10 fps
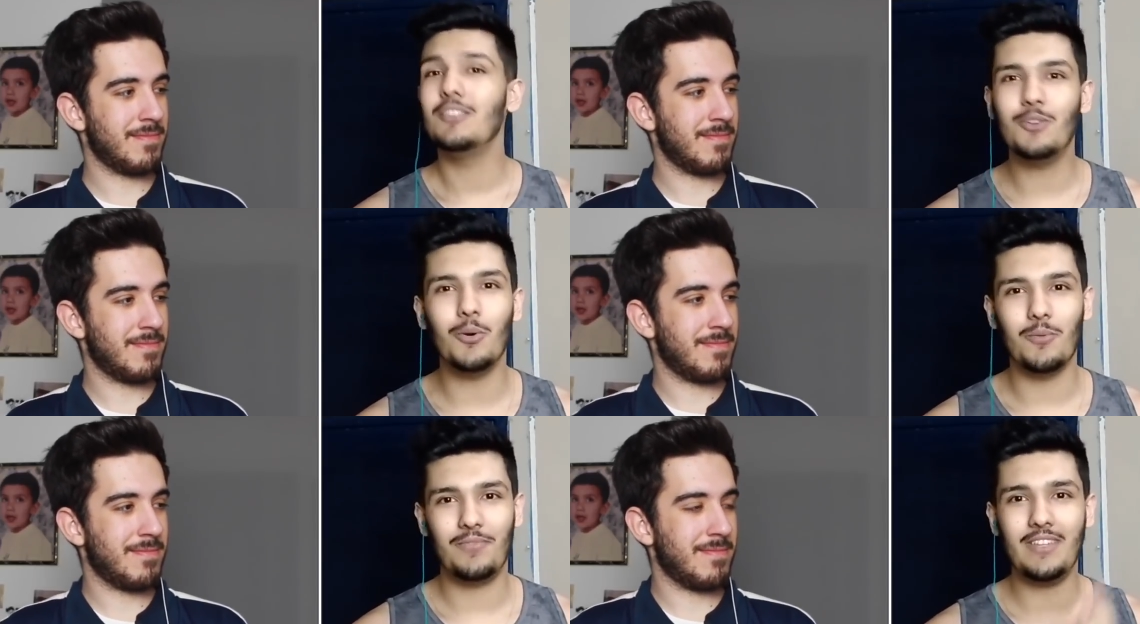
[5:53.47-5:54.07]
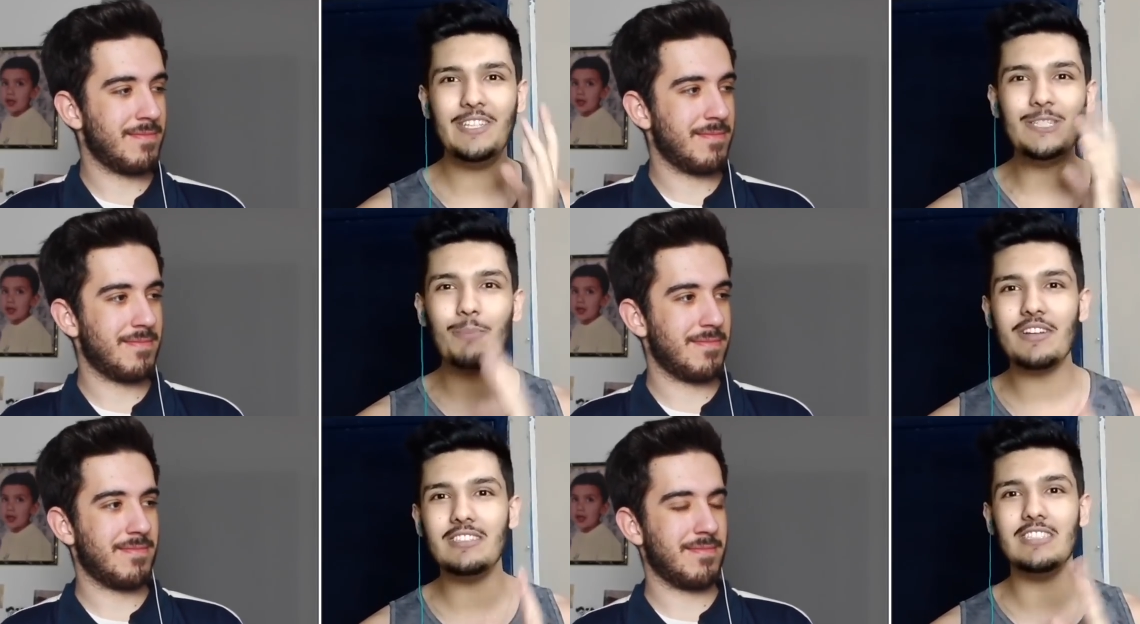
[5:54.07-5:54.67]
Speaker 1: No, the
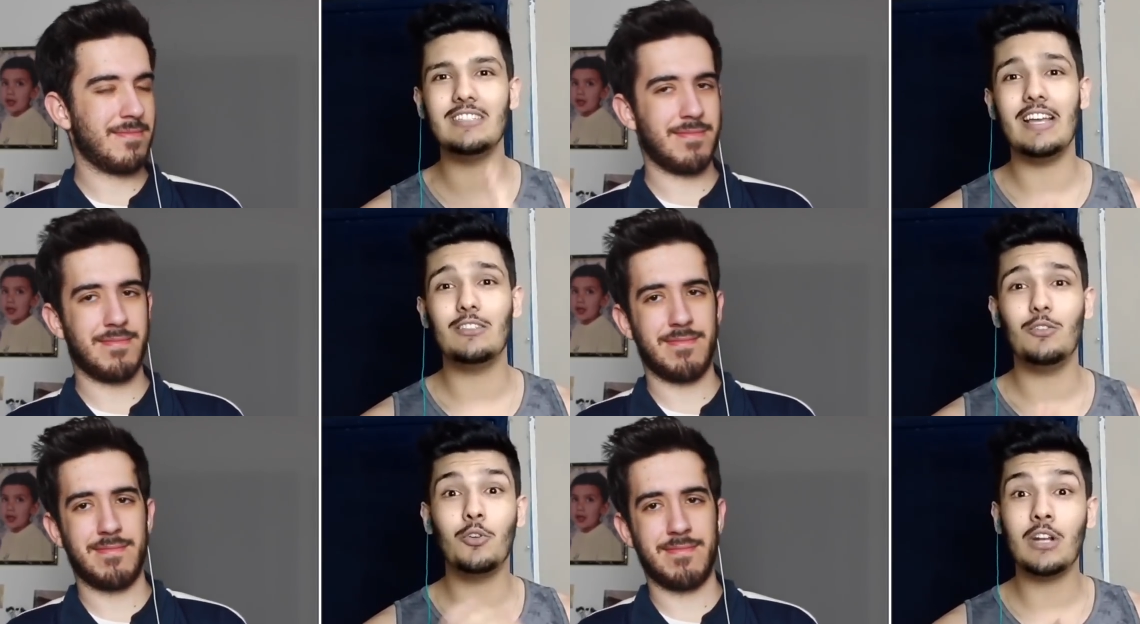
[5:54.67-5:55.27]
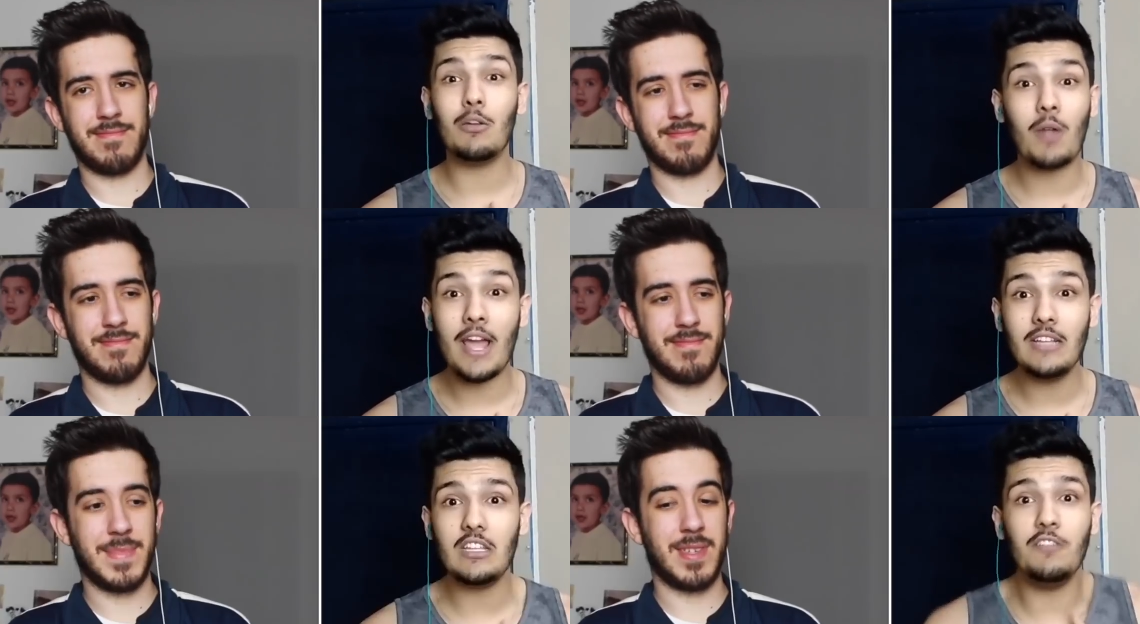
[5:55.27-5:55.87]
experience is that you're gonna
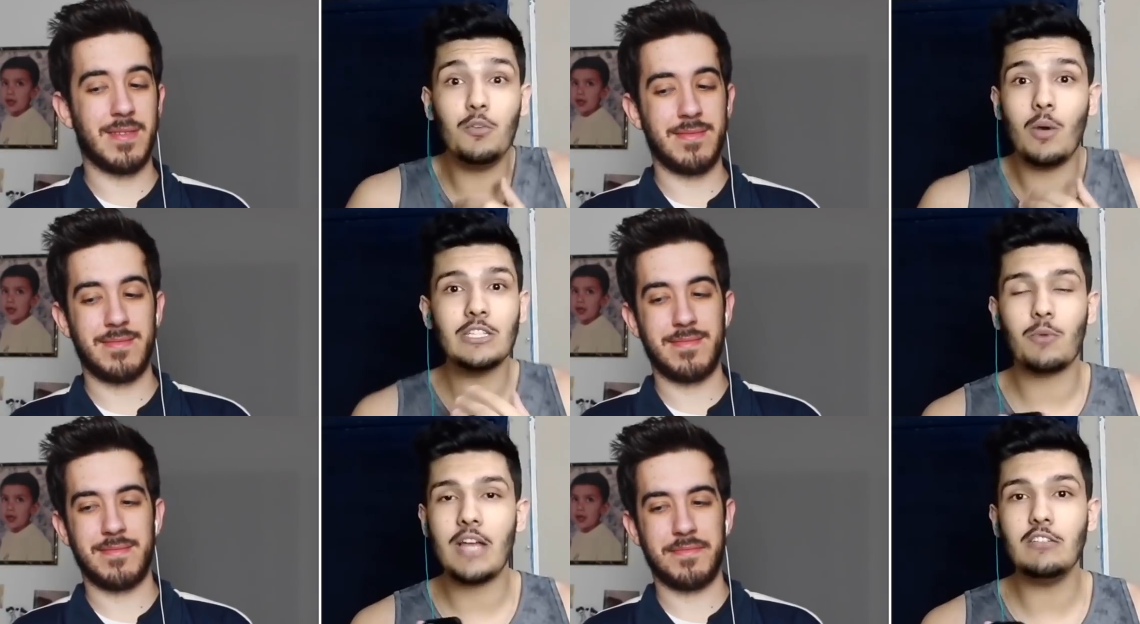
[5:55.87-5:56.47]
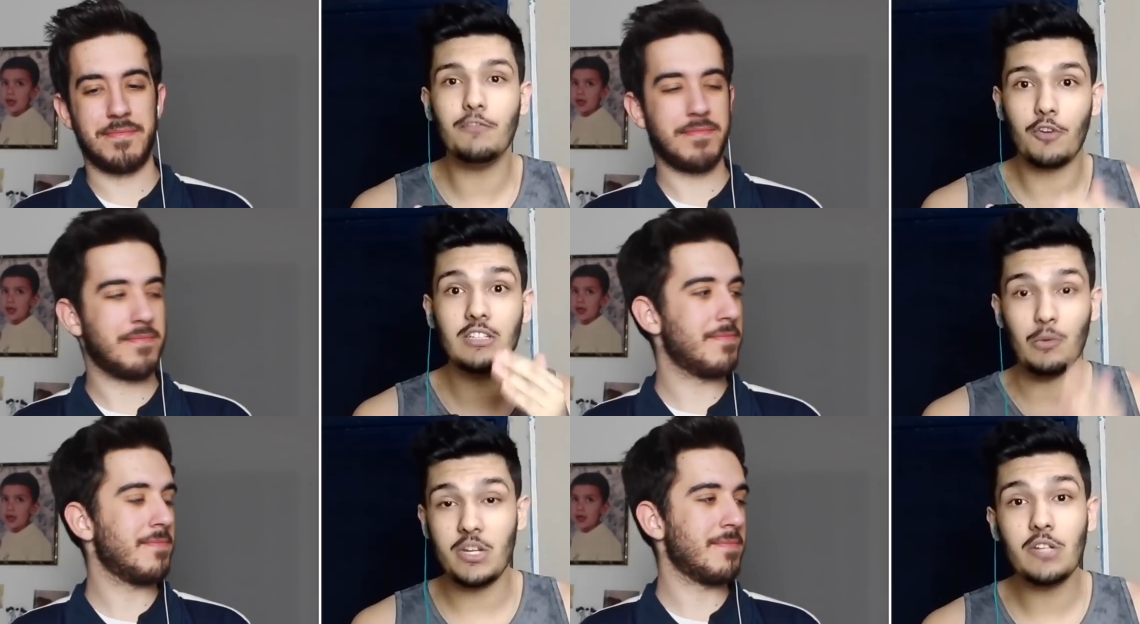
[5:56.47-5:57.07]
write, yeah. Who was writing for
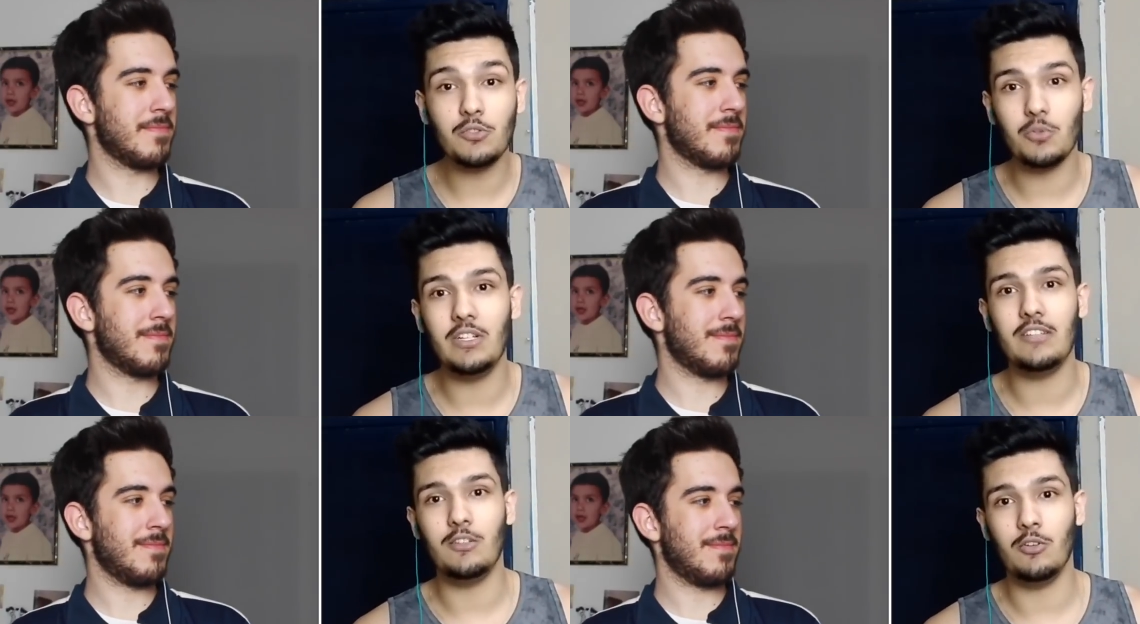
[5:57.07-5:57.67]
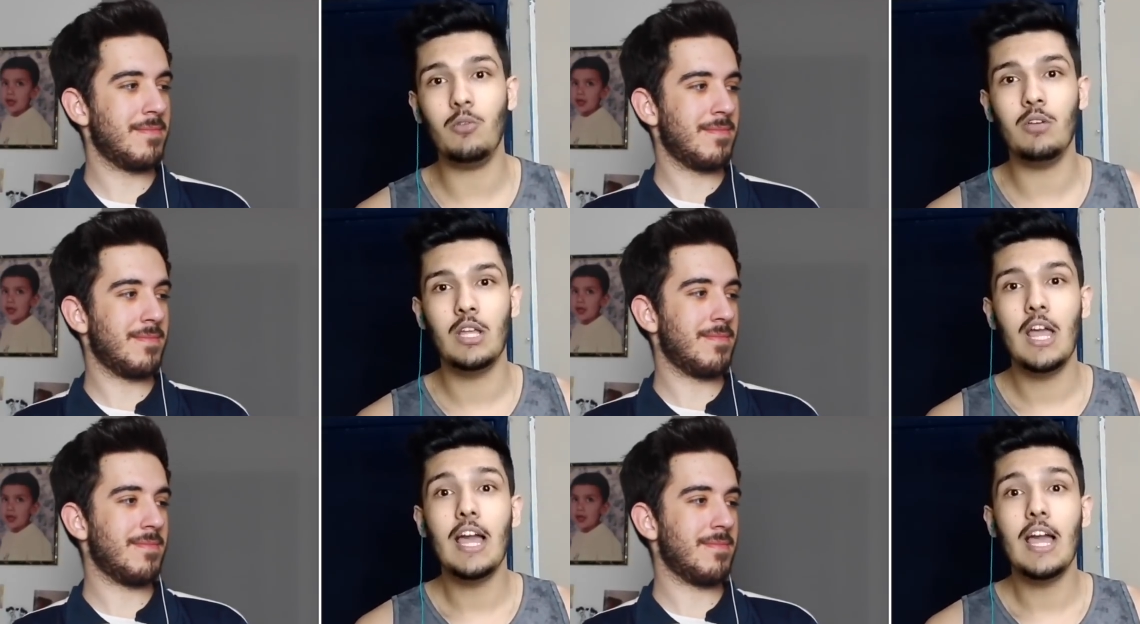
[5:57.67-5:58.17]
the real Juliet, you know?